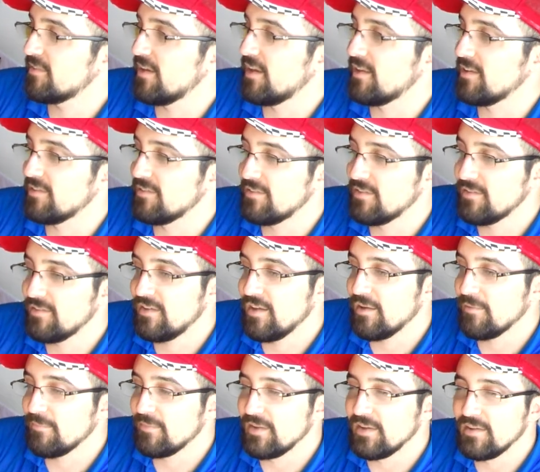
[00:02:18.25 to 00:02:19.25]
and it did
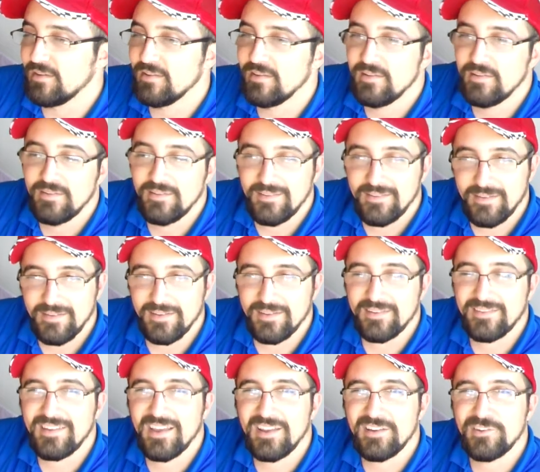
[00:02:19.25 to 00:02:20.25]
get me
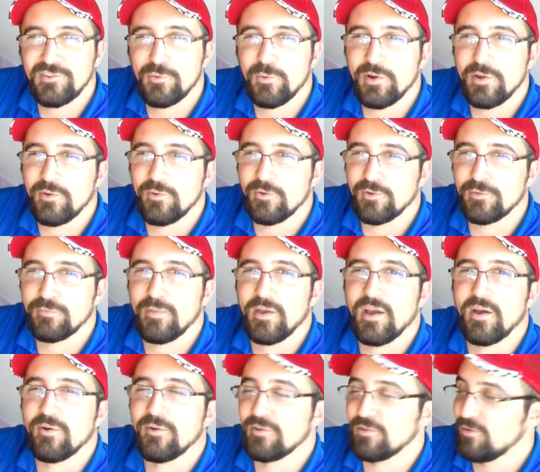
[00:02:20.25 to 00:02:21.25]
10 to 20 horsepower.